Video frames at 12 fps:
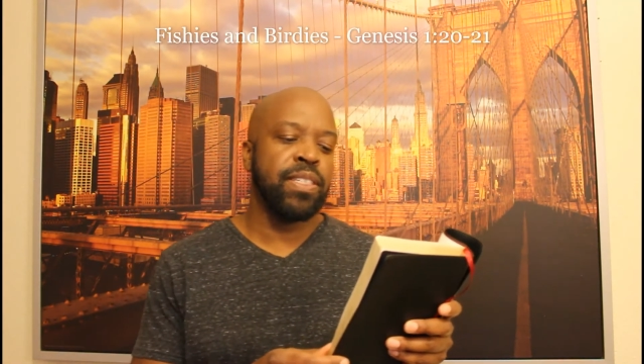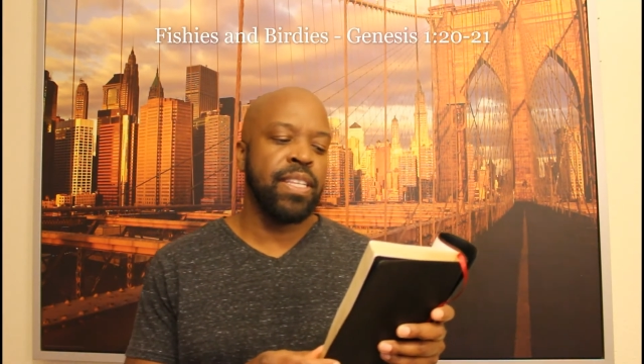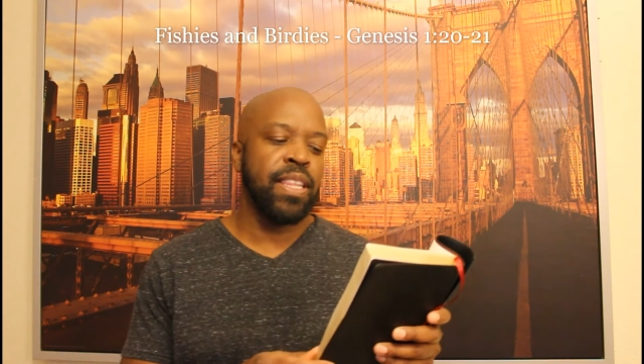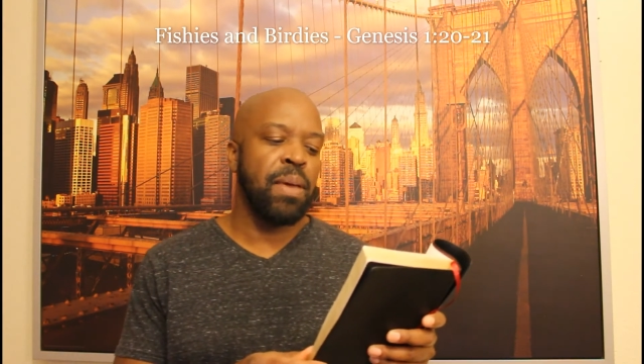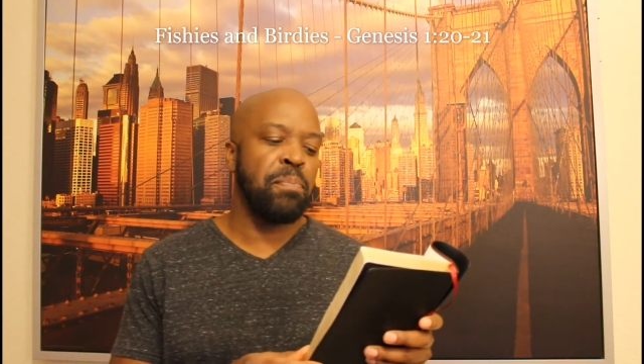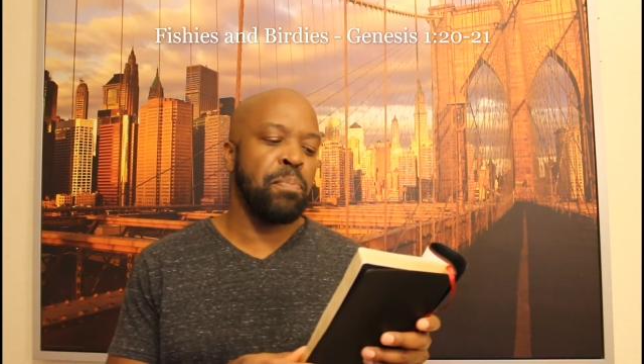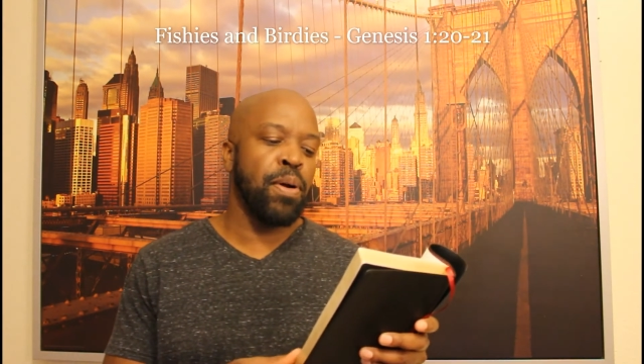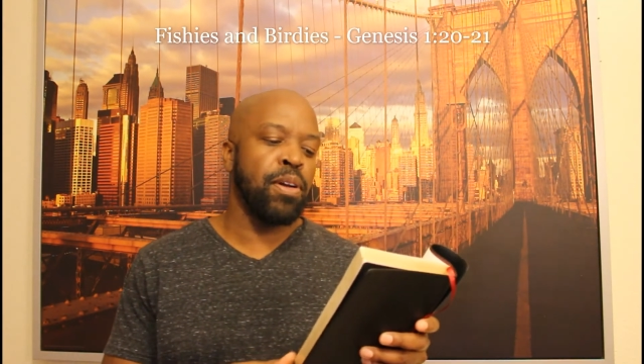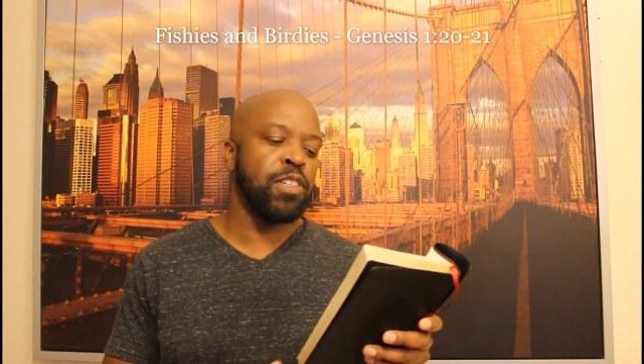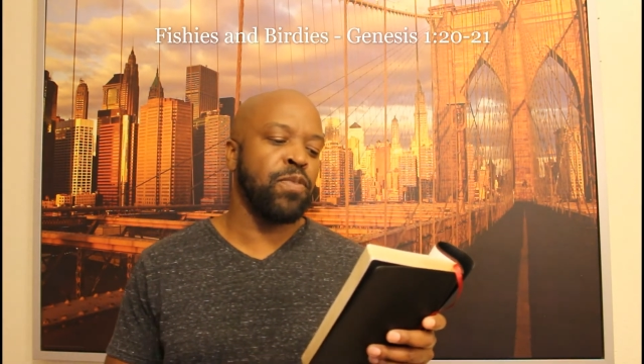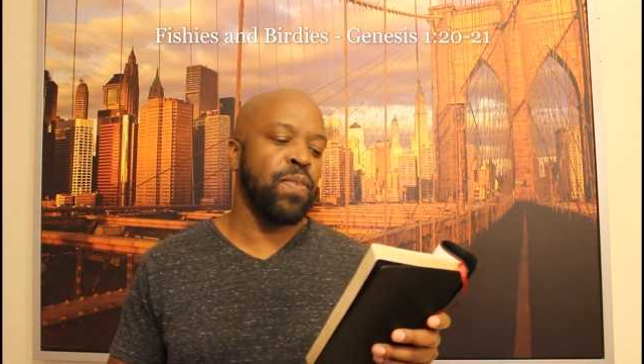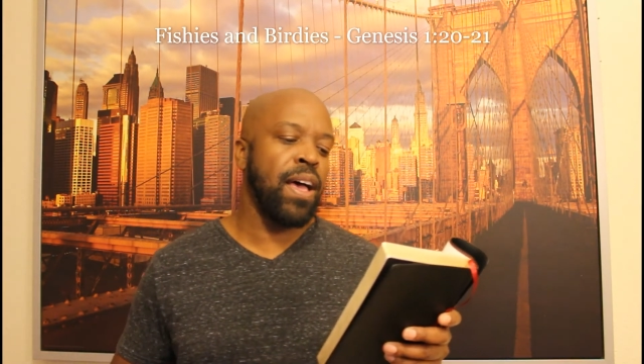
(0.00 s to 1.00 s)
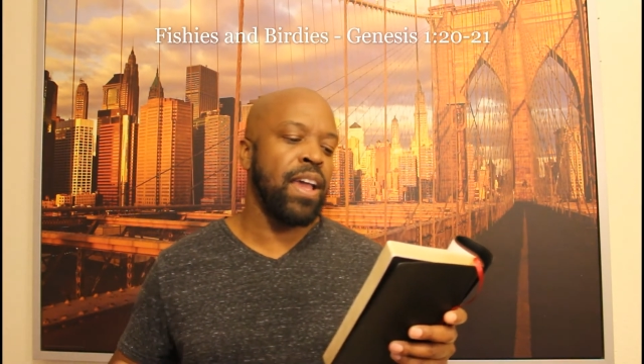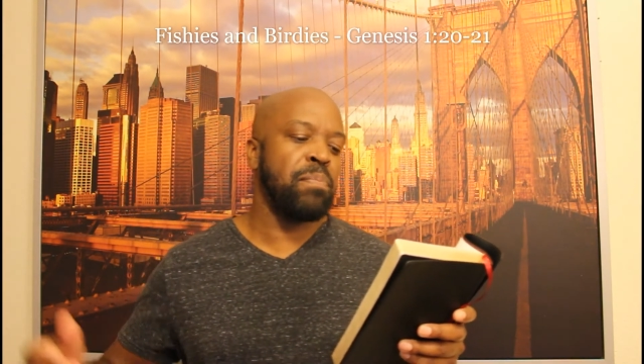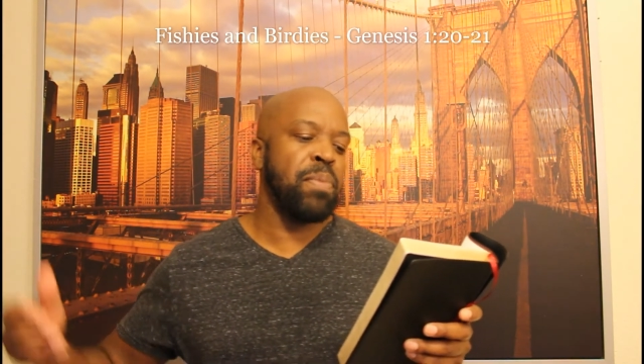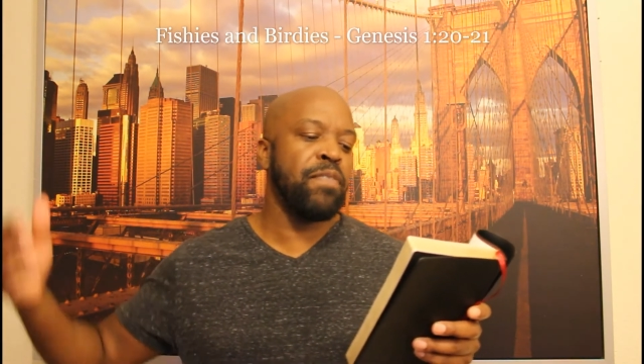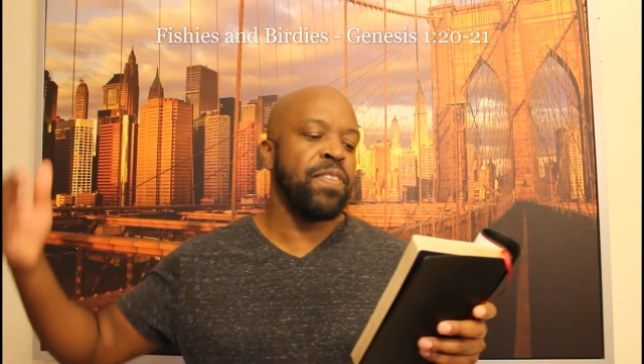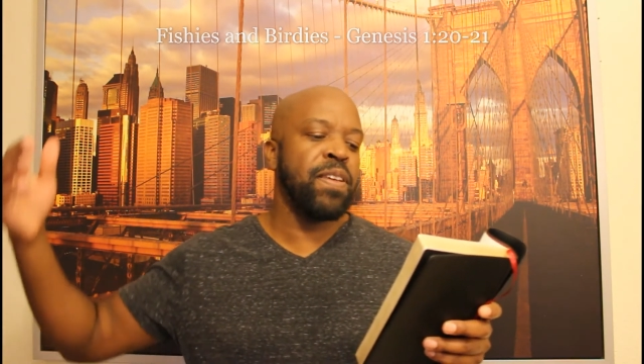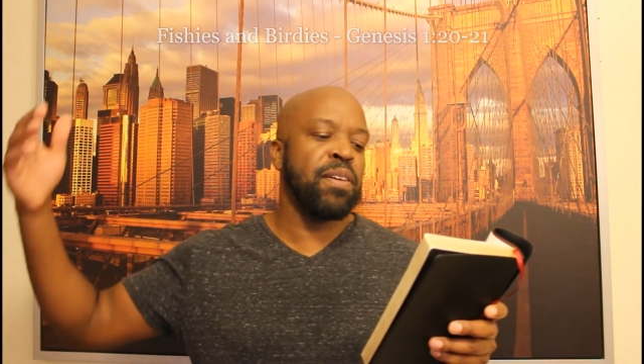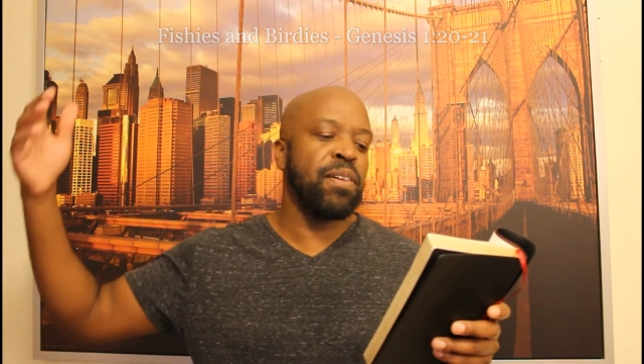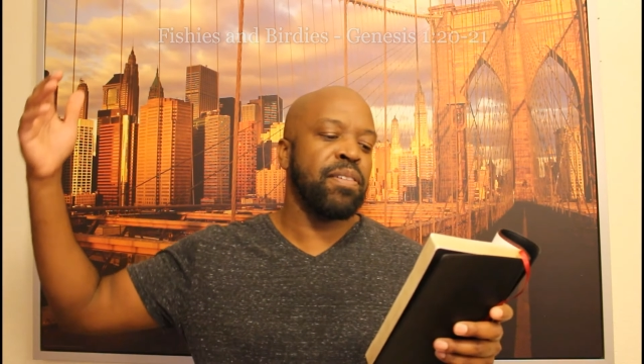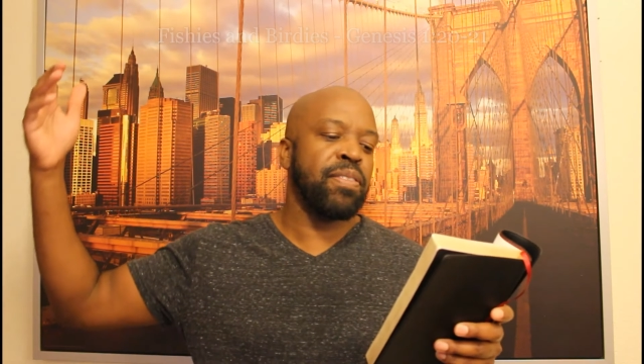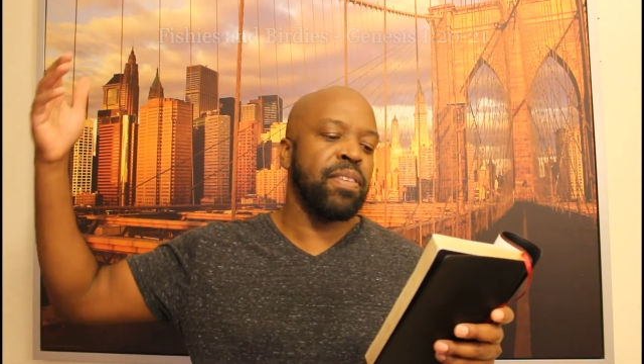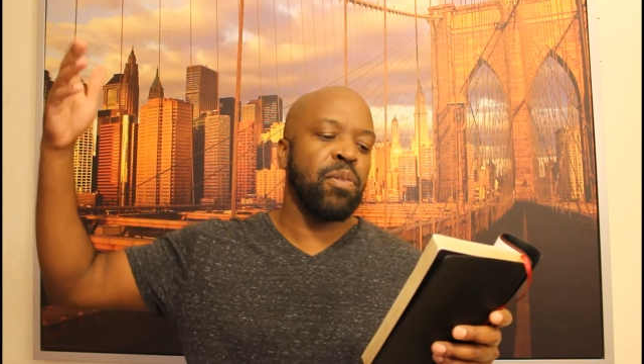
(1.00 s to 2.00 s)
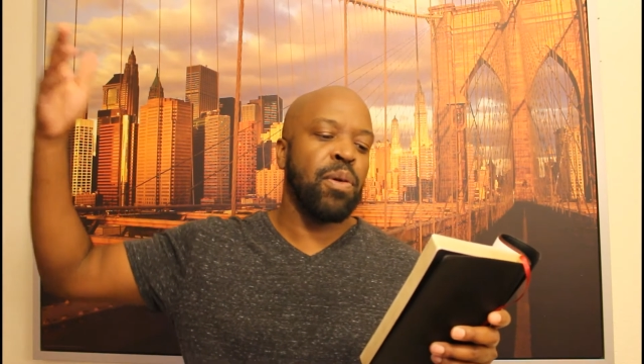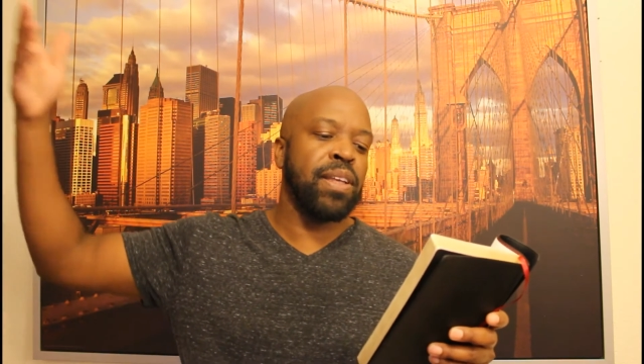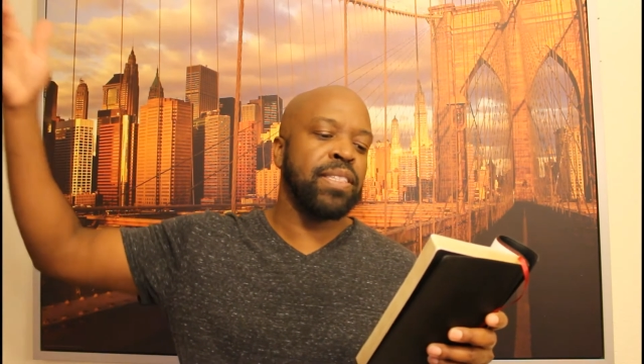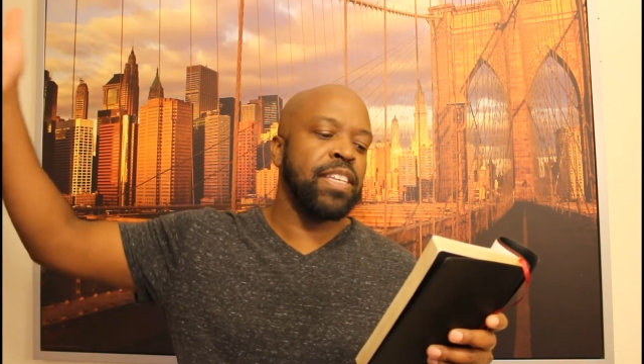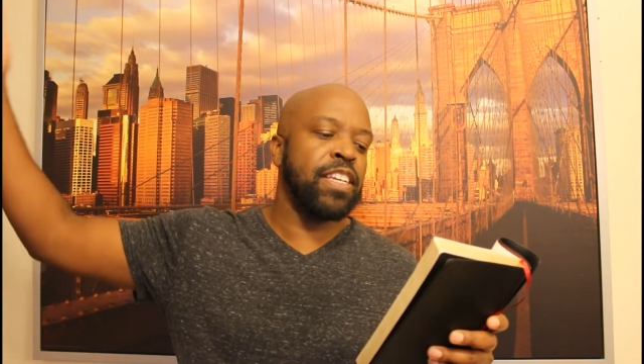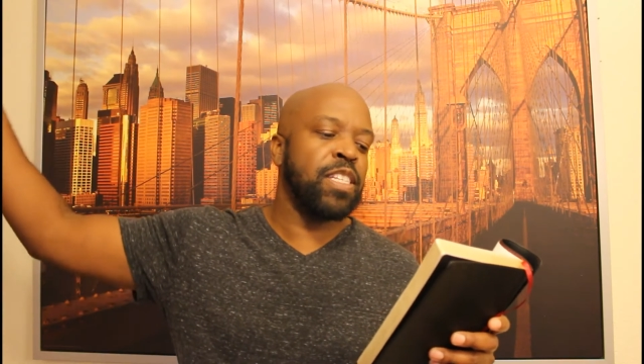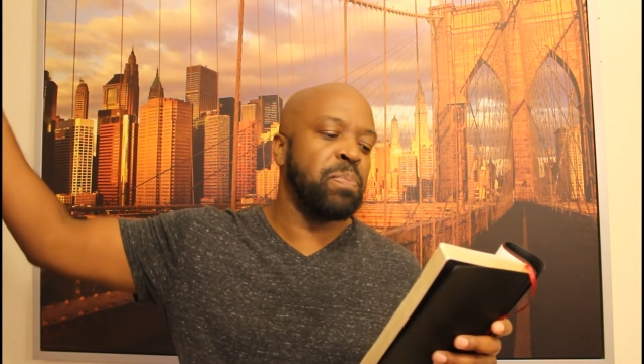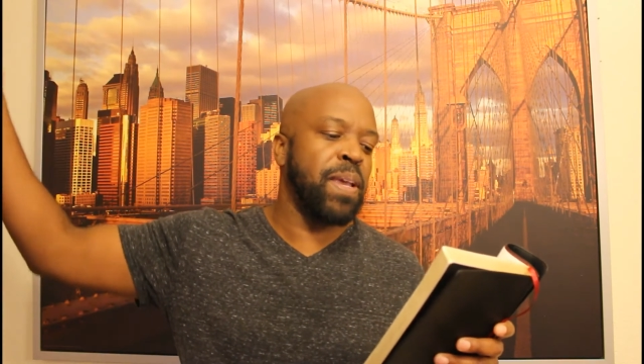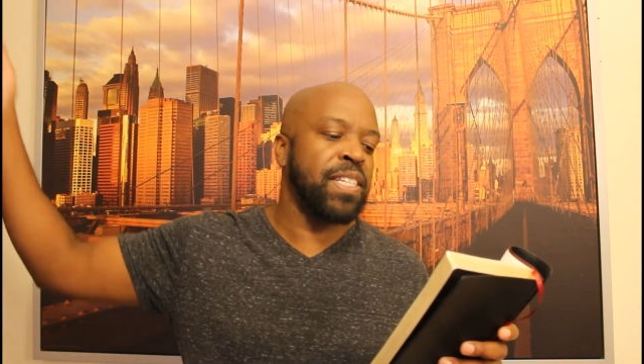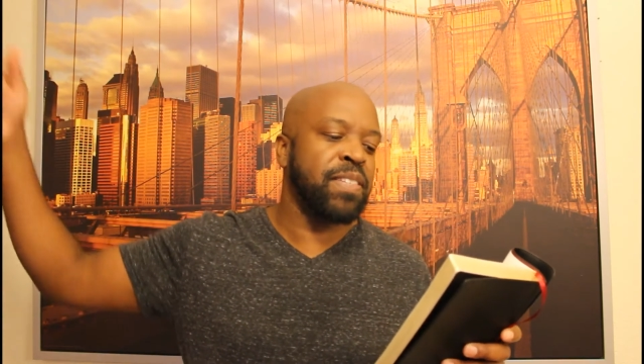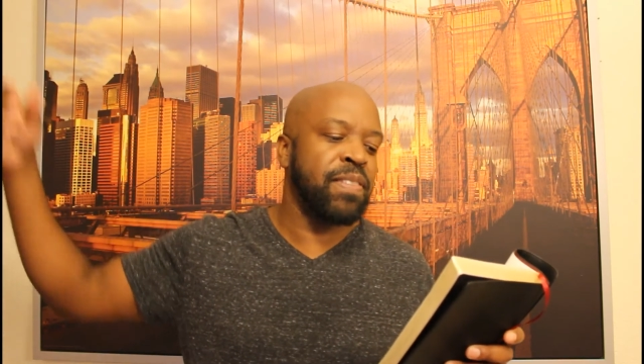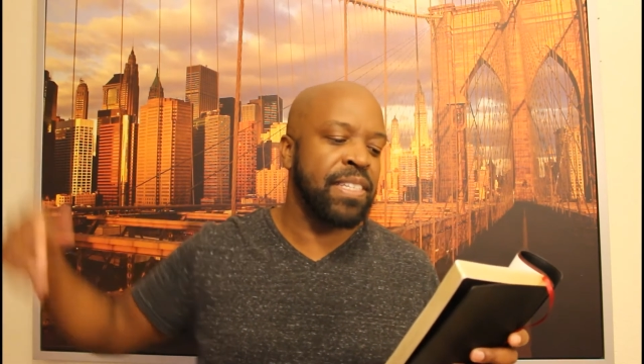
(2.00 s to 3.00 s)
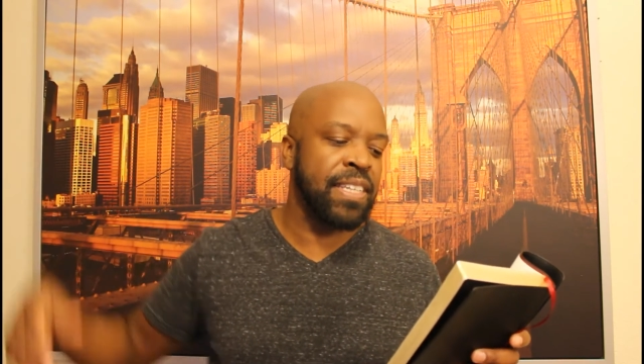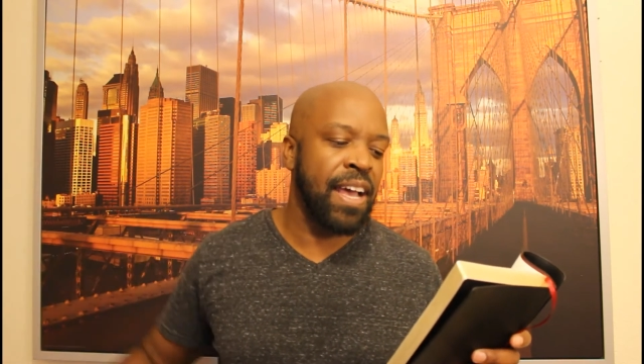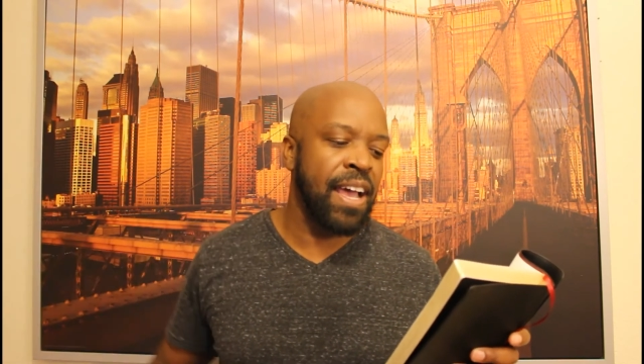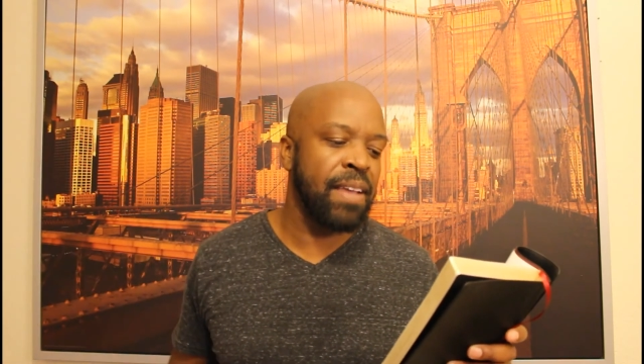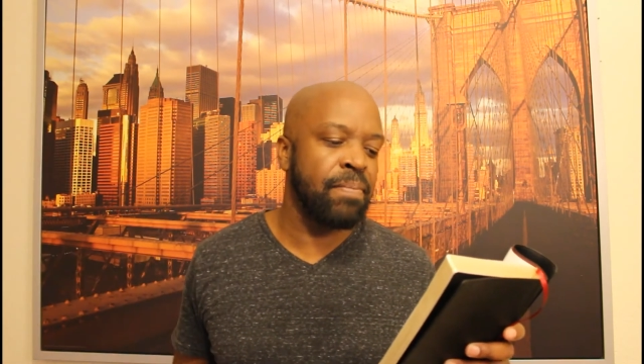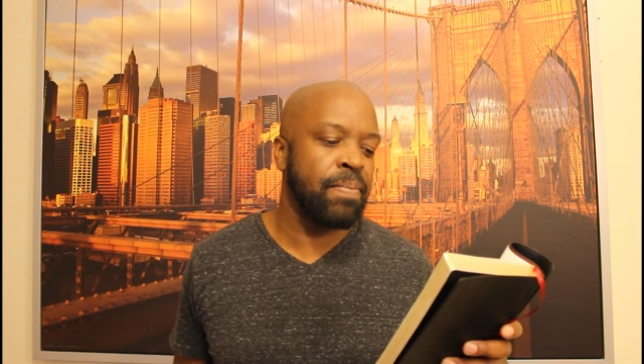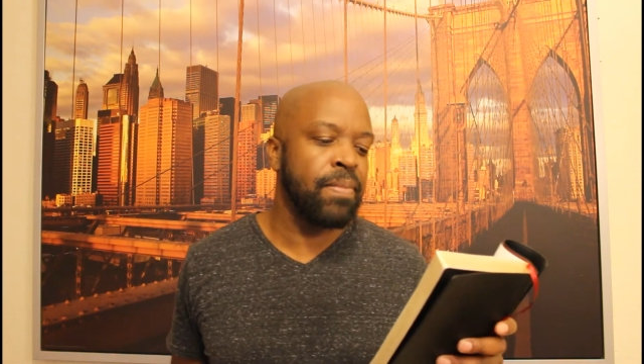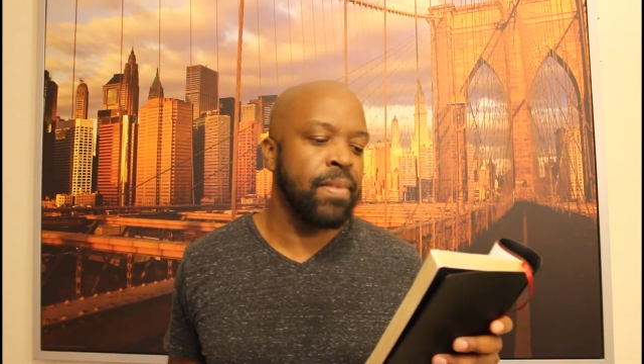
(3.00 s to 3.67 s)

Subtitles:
and let birds fly above the earth across the expanse of the sky.